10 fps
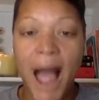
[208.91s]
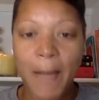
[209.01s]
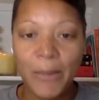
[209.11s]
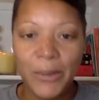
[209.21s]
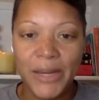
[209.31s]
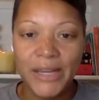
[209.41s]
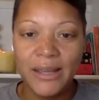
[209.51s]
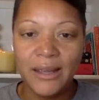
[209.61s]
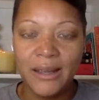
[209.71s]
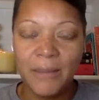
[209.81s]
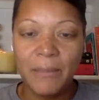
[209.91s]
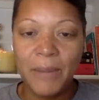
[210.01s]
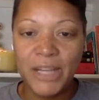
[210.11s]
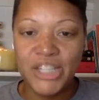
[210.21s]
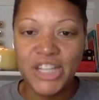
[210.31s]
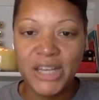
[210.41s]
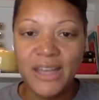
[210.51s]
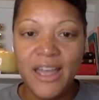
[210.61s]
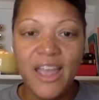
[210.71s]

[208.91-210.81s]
operating budget